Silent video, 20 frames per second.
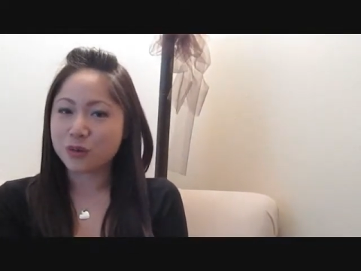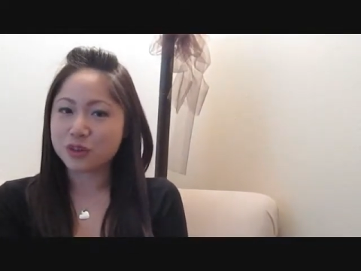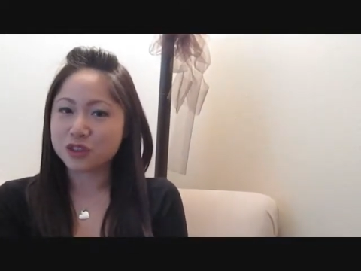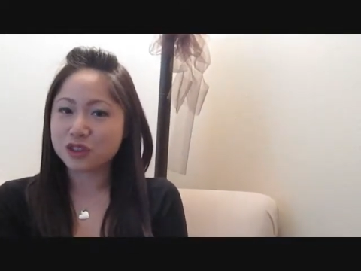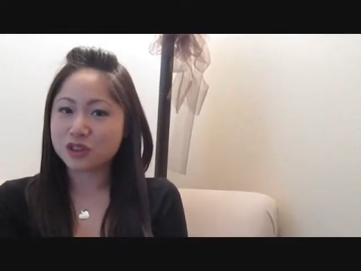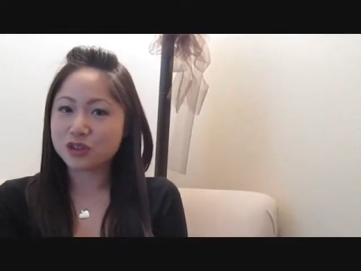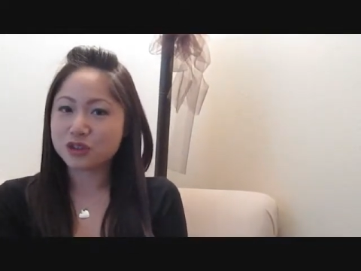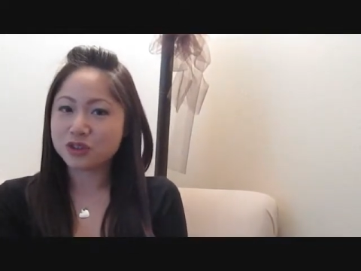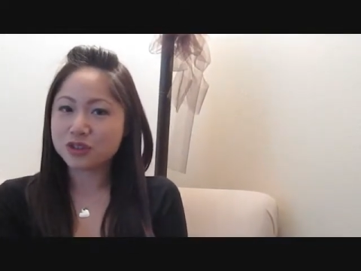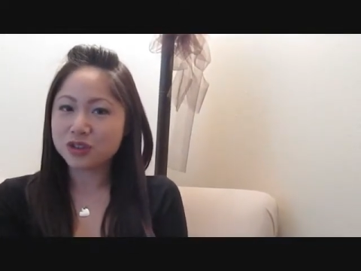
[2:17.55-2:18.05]

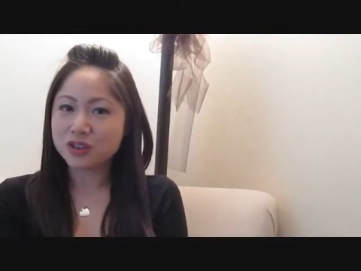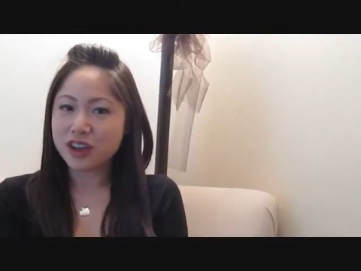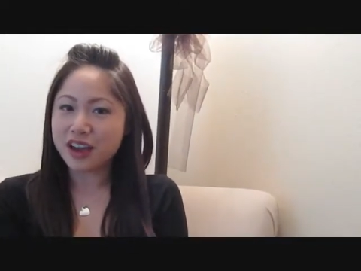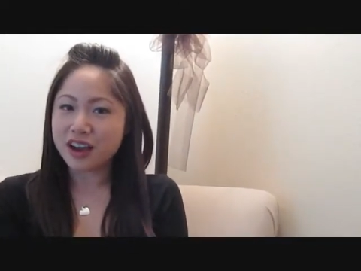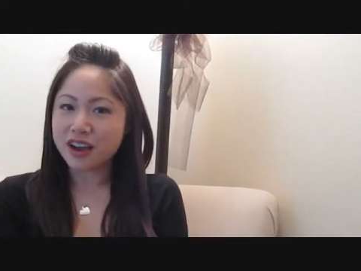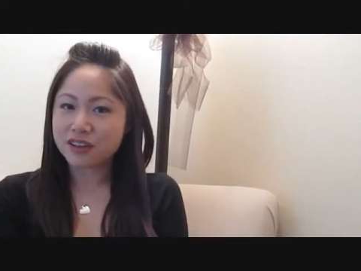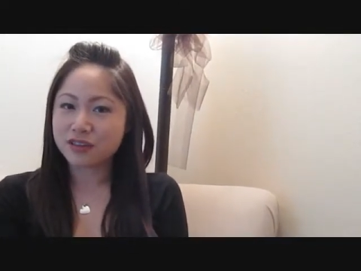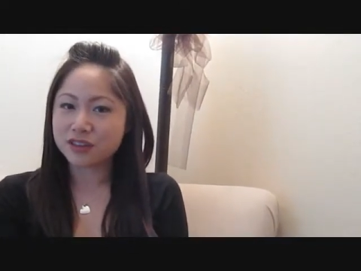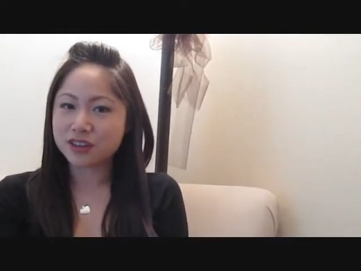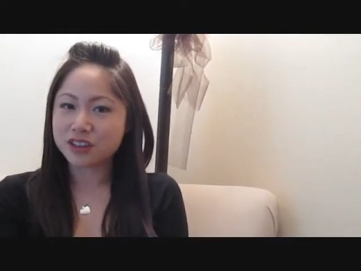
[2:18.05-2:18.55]
We do
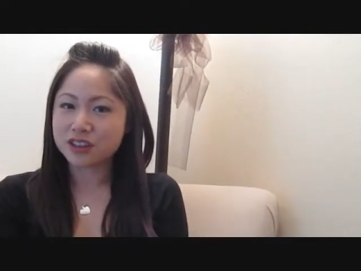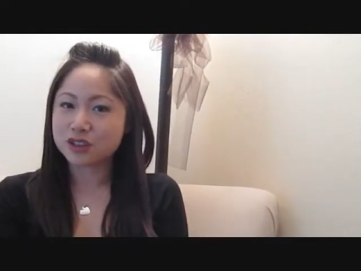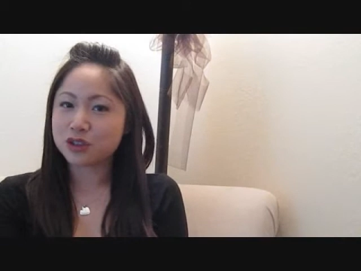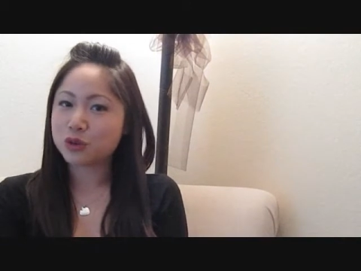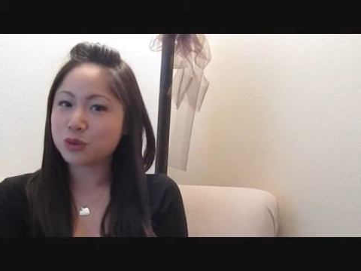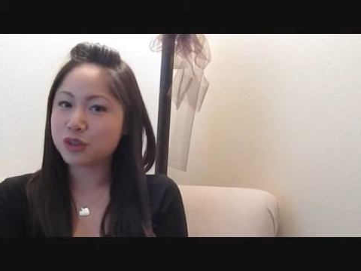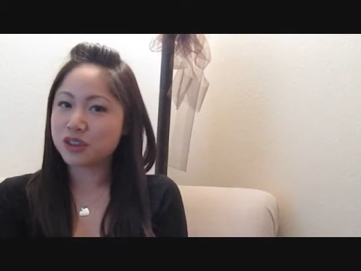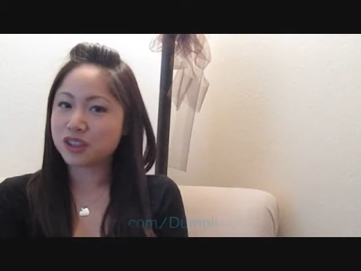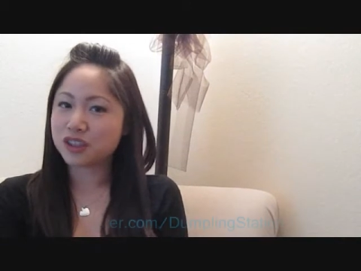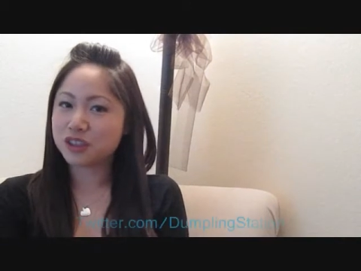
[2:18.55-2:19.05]
have
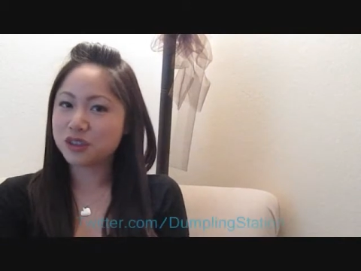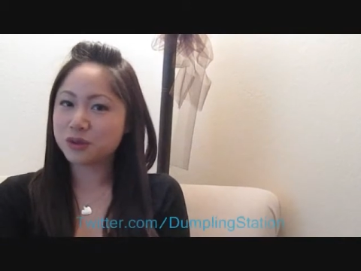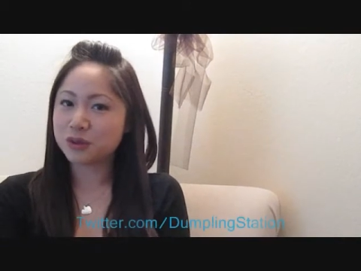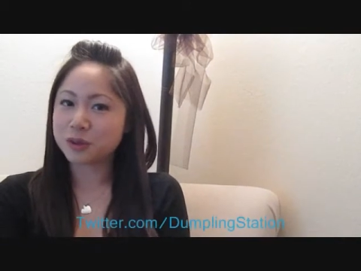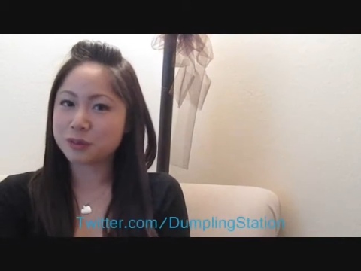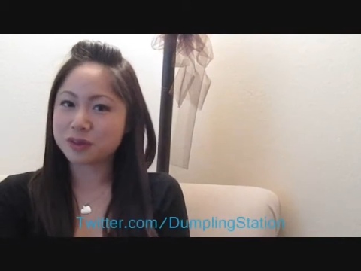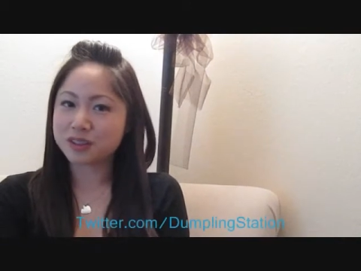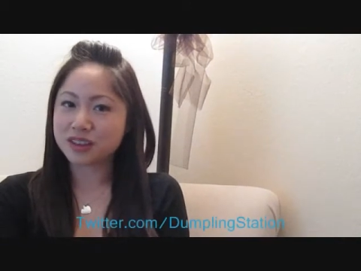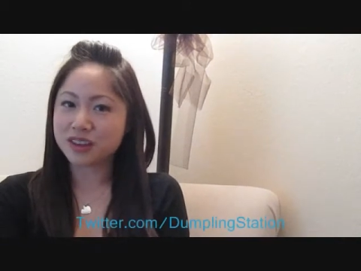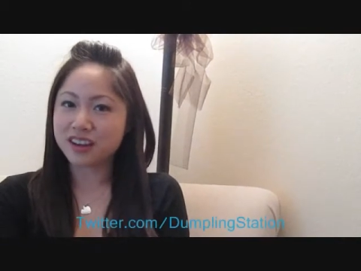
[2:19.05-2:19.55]
a Twitter
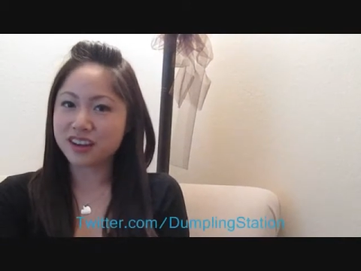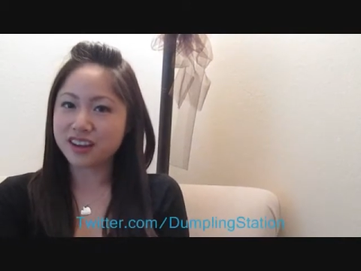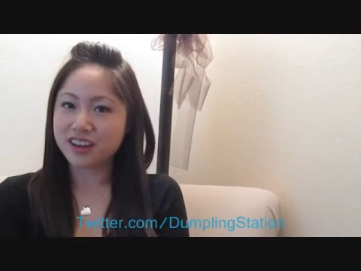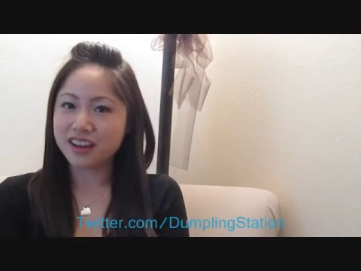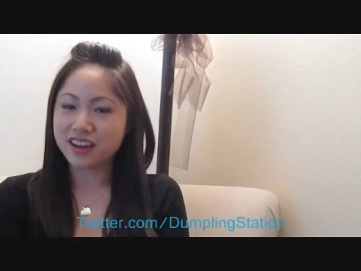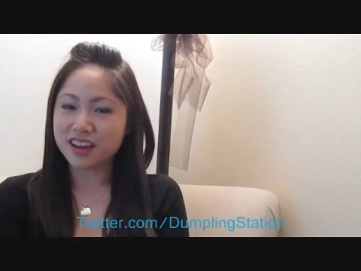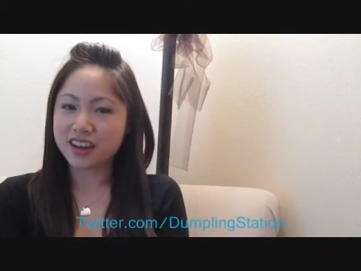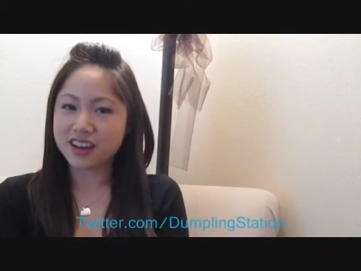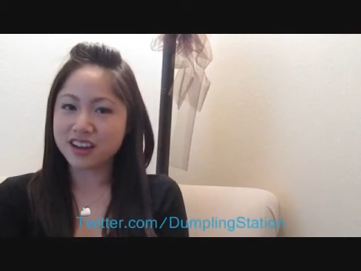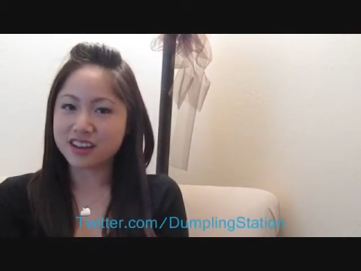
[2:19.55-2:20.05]

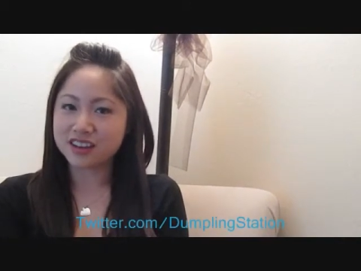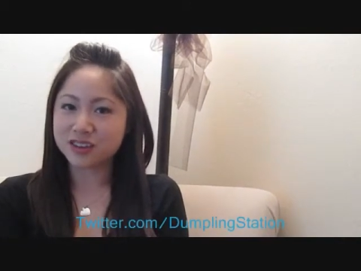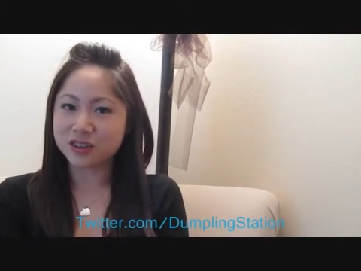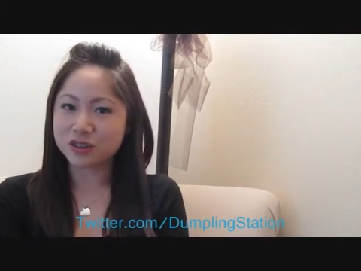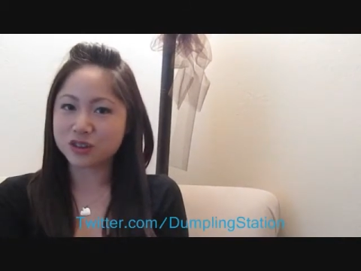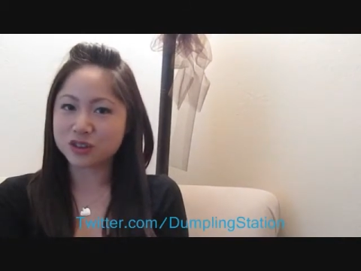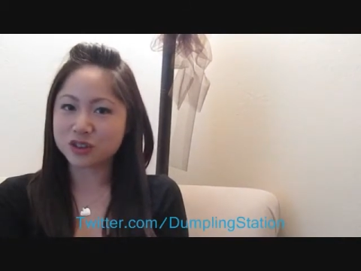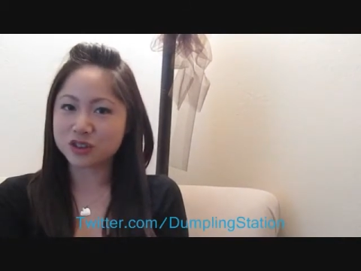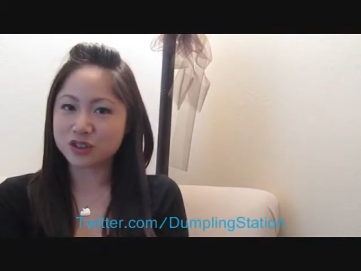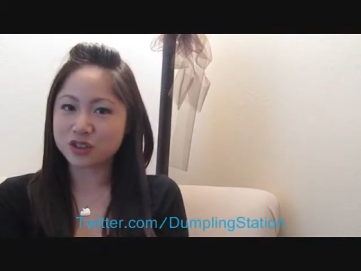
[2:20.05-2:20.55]
website
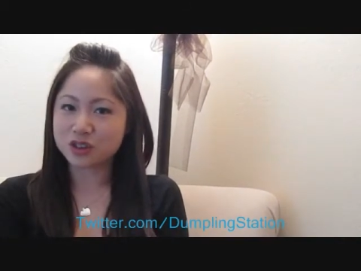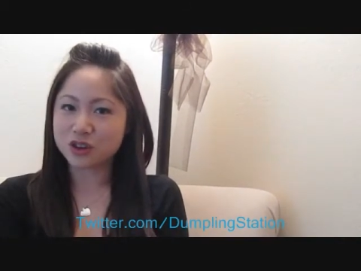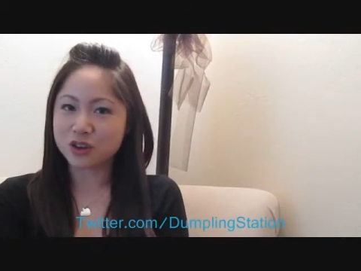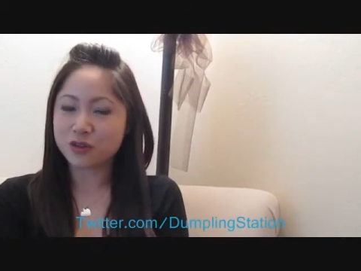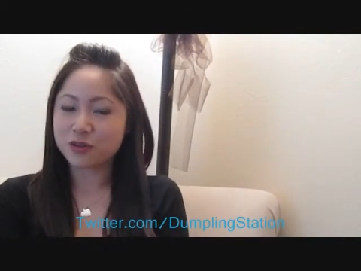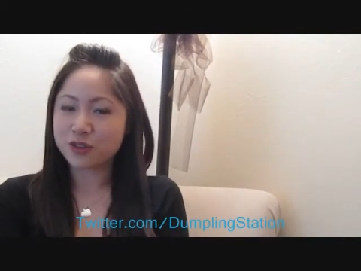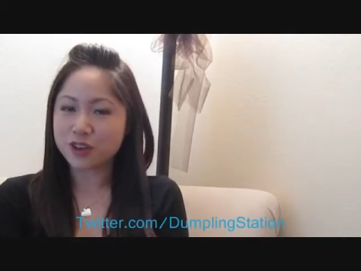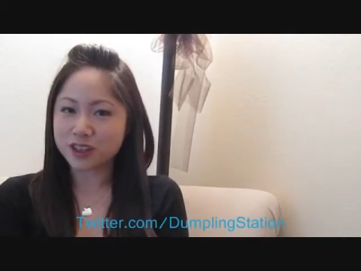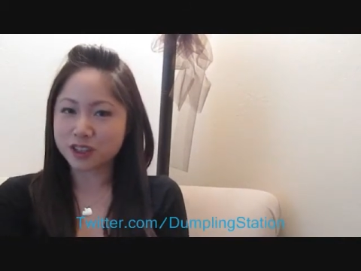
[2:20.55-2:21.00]
and also